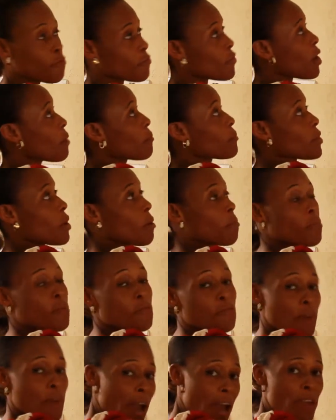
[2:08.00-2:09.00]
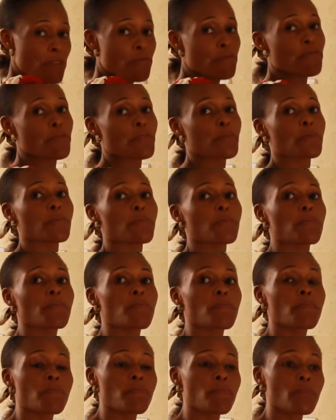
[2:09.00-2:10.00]
from number 5.
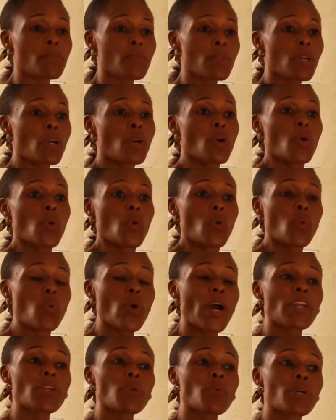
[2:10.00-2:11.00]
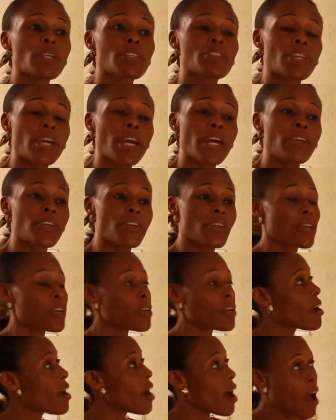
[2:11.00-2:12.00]
When we
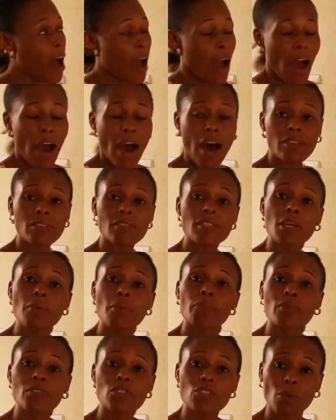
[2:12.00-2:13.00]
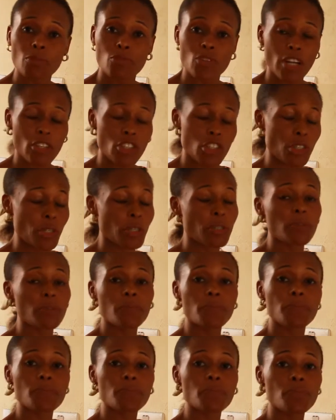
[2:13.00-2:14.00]
did a simple
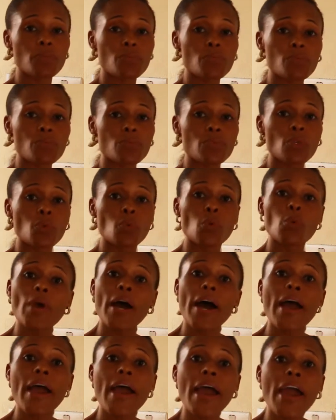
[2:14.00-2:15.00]
subtraction, we were